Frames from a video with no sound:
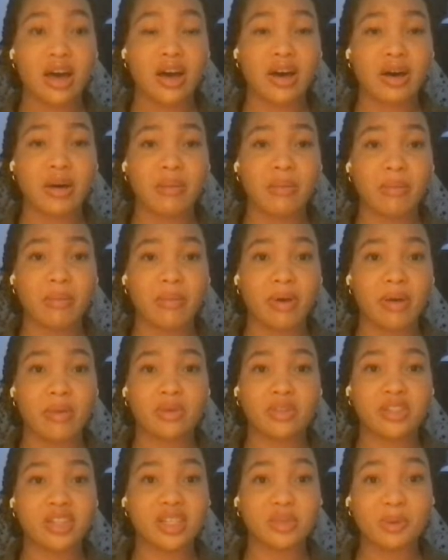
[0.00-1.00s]
Um, I
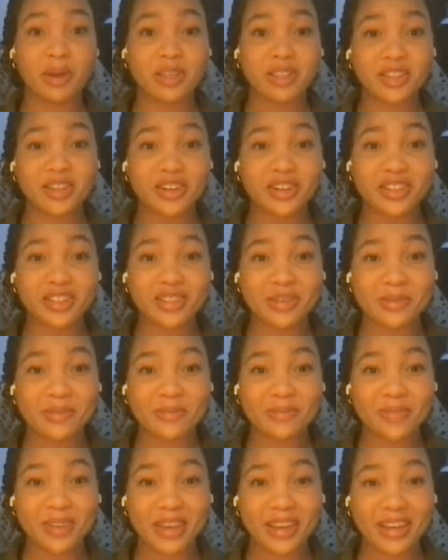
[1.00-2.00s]
wasn't expecting her to
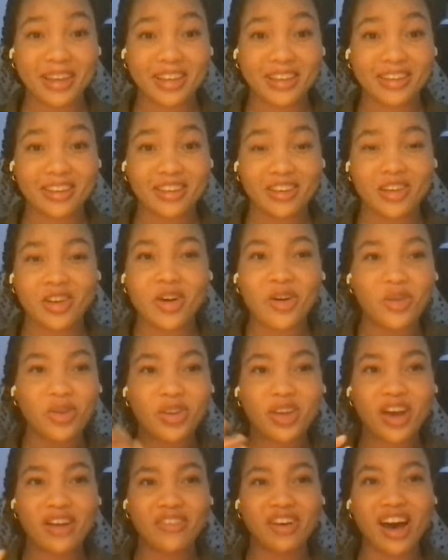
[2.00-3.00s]
like, you know,
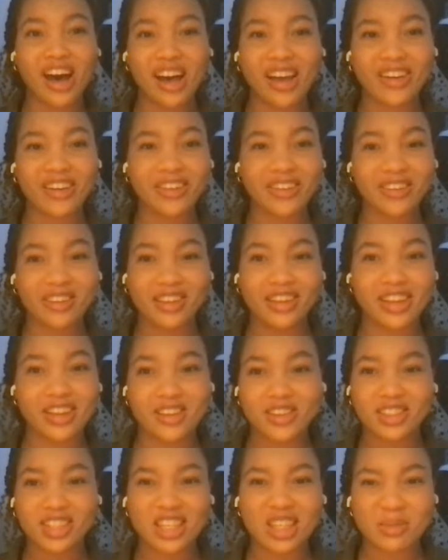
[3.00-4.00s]
when you have an idol and
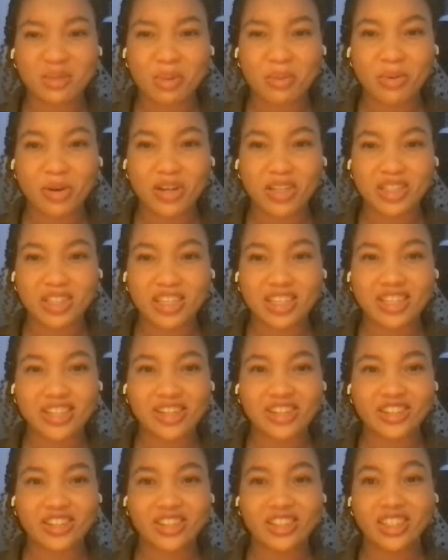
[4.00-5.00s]
then you see them in person,
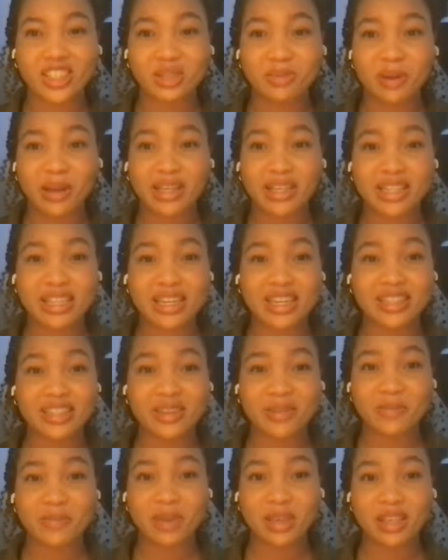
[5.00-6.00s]
you're just expecting it
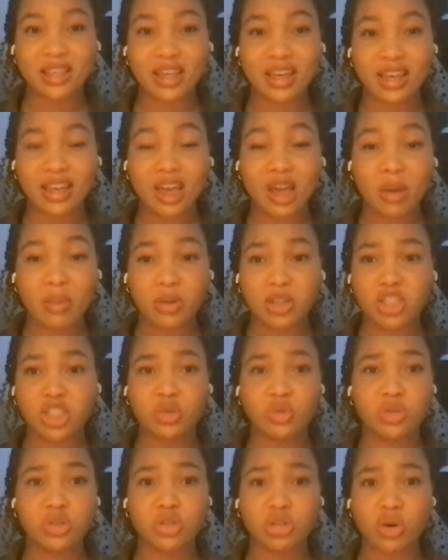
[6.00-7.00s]
to be like, but
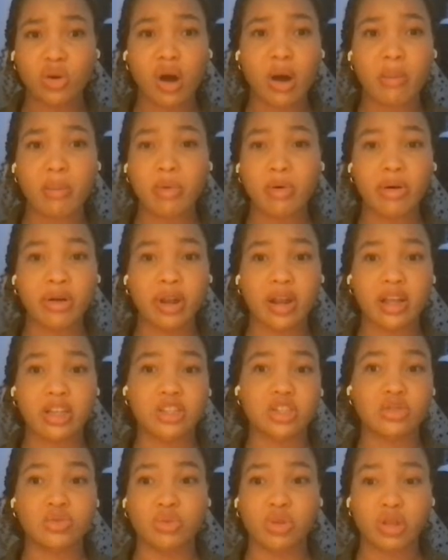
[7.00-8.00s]
she was so humble and I
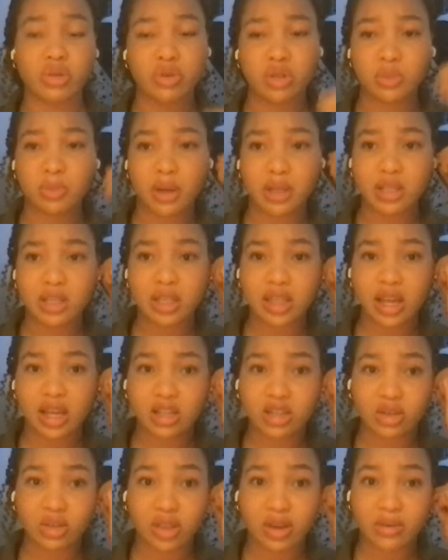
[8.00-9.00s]
just really respected
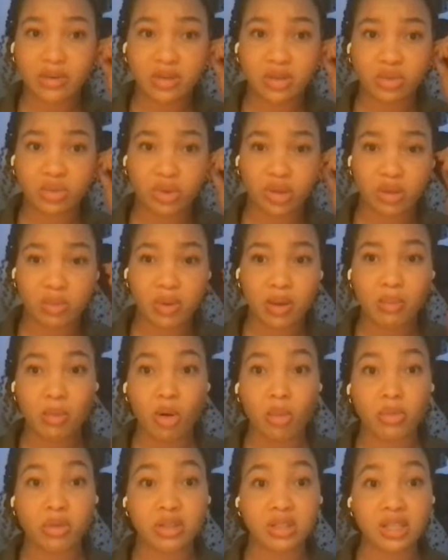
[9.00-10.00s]
that. So that was a really big
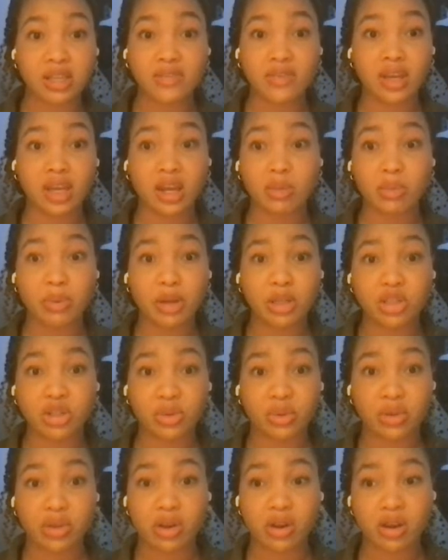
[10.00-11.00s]
moment to even get a
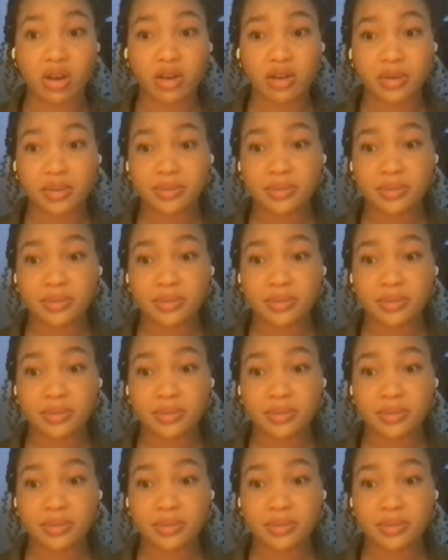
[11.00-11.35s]
picture with her.